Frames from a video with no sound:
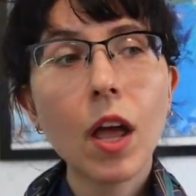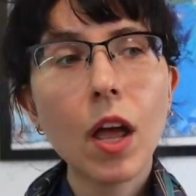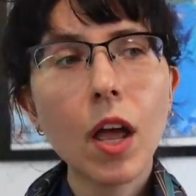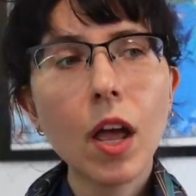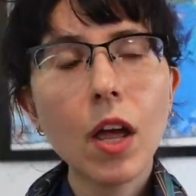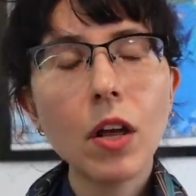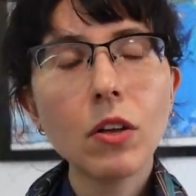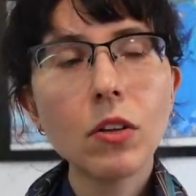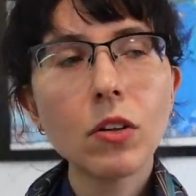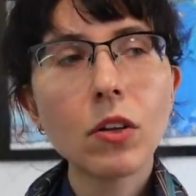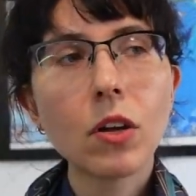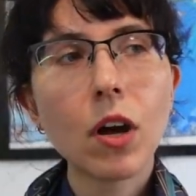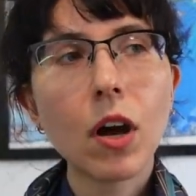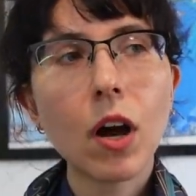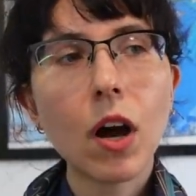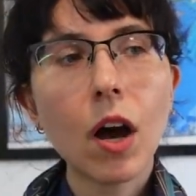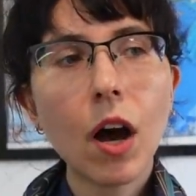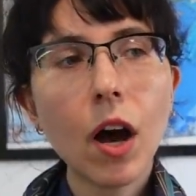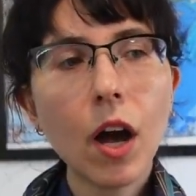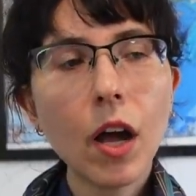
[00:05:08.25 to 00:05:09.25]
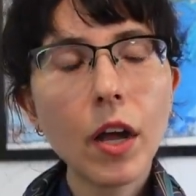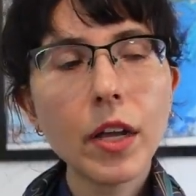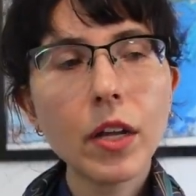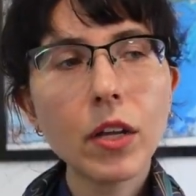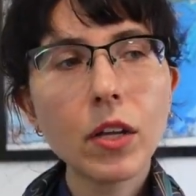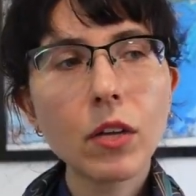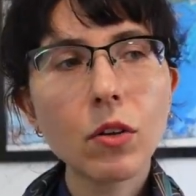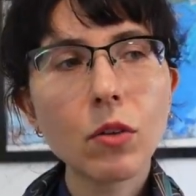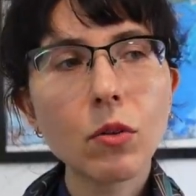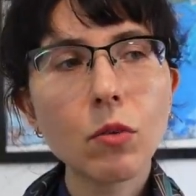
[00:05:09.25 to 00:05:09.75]
And
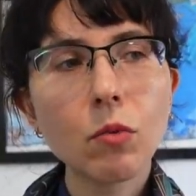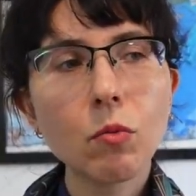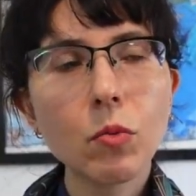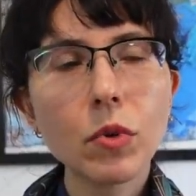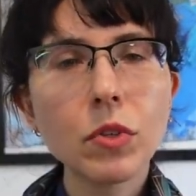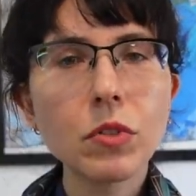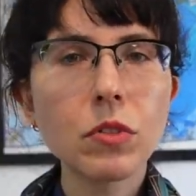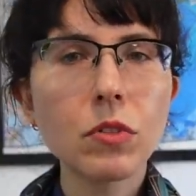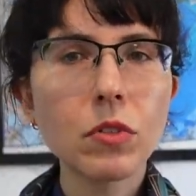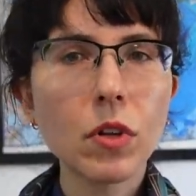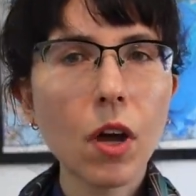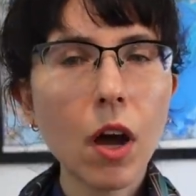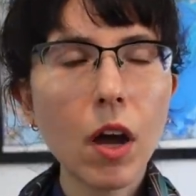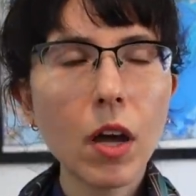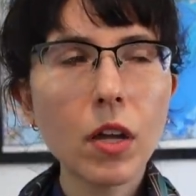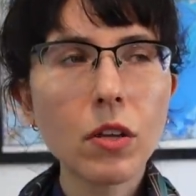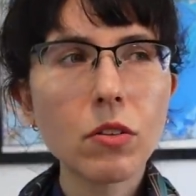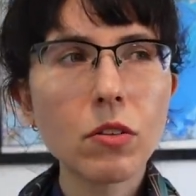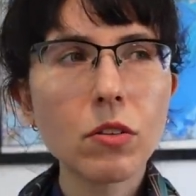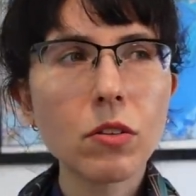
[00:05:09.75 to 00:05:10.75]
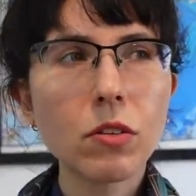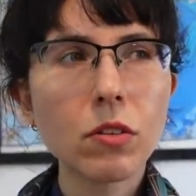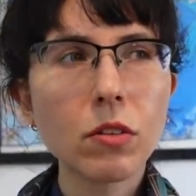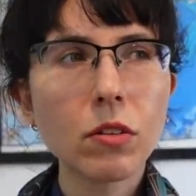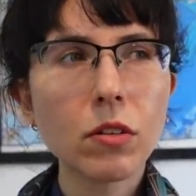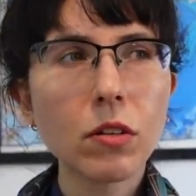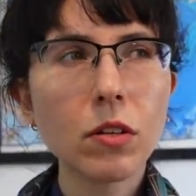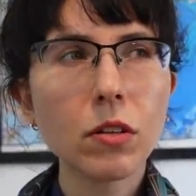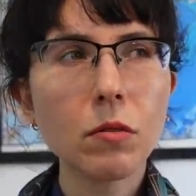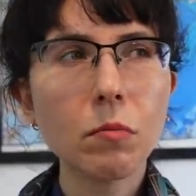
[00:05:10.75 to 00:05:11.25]
I was not
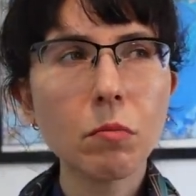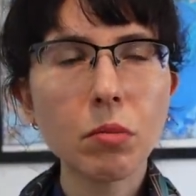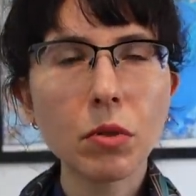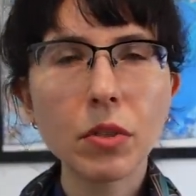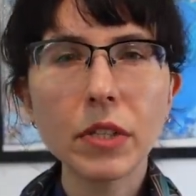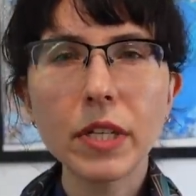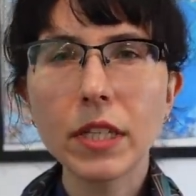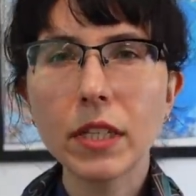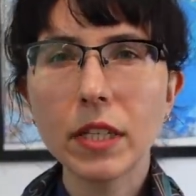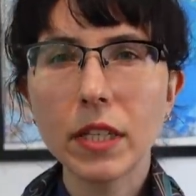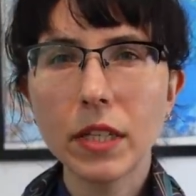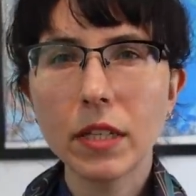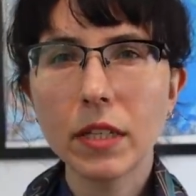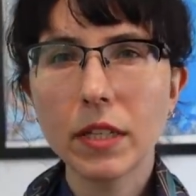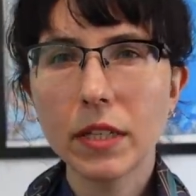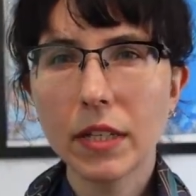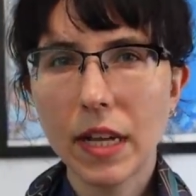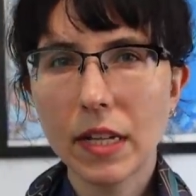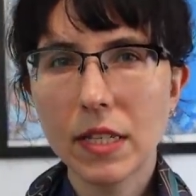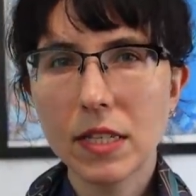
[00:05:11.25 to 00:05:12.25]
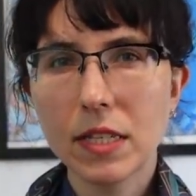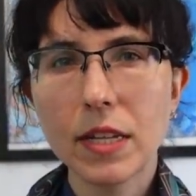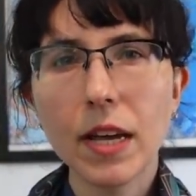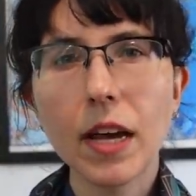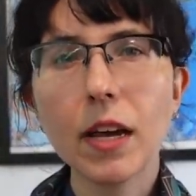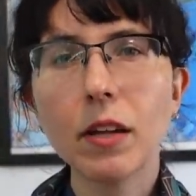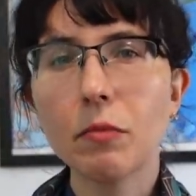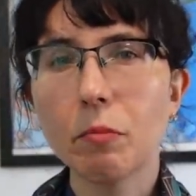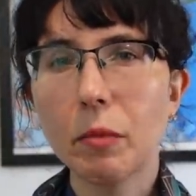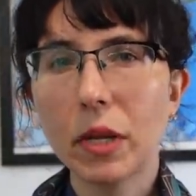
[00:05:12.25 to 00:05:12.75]
completely against that.